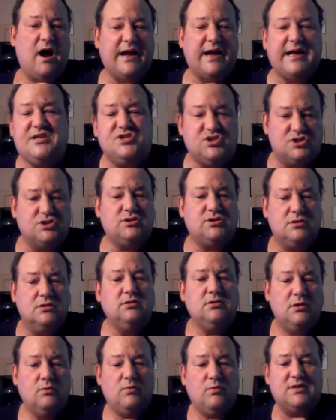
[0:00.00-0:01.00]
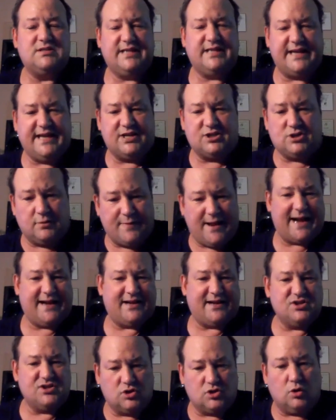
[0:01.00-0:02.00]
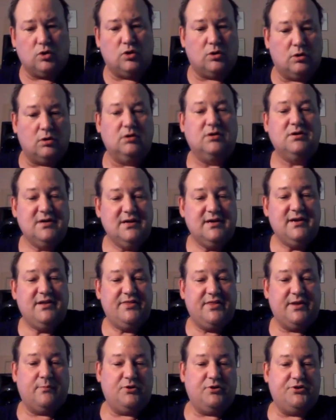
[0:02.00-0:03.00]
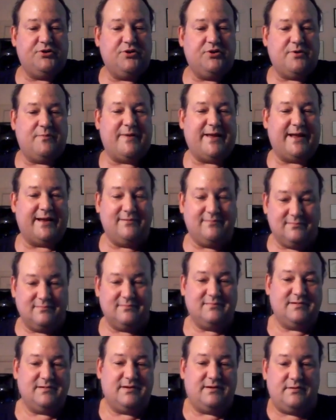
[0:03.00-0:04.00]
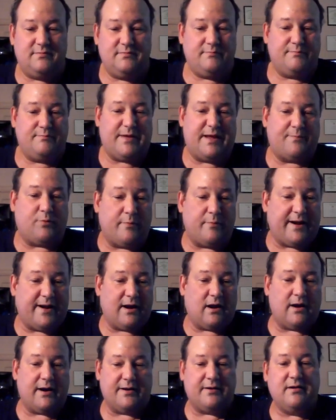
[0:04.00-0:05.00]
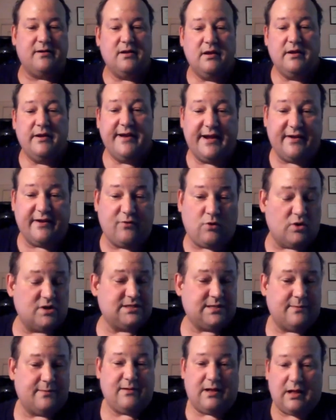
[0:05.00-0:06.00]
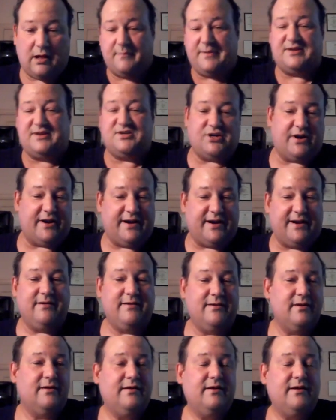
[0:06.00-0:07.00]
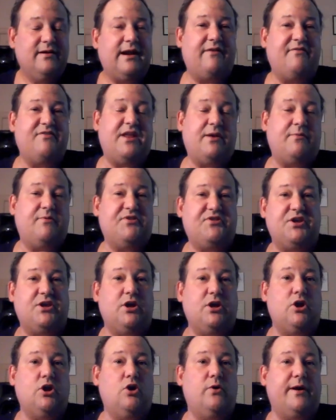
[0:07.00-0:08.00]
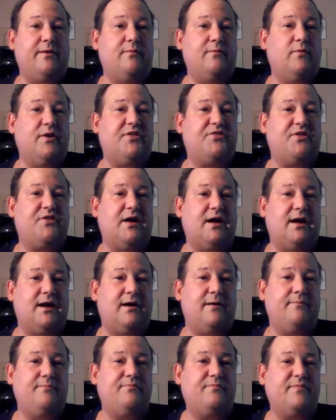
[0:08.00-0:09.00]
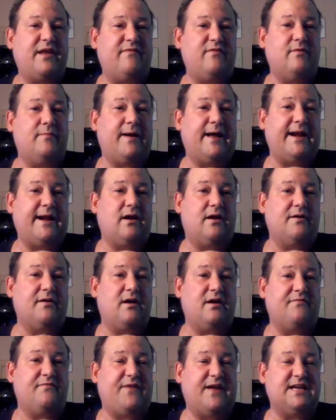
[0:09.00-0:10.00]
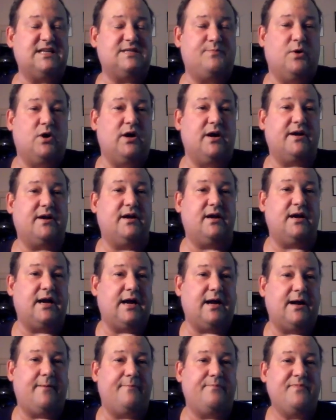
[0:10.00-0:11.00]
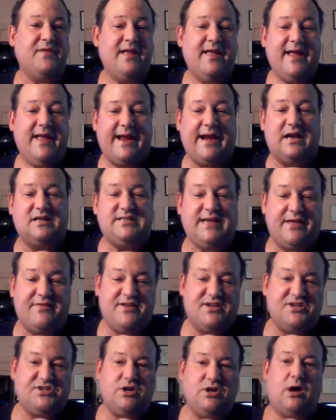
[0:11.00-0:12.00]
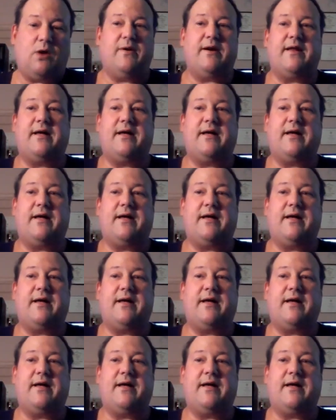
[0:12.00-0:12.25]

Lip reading: August once the kids are back in school. Then we'll do the big premiere and of course I'll be sharing everything with you and with everybody on Facebook. And I'll tell you this too.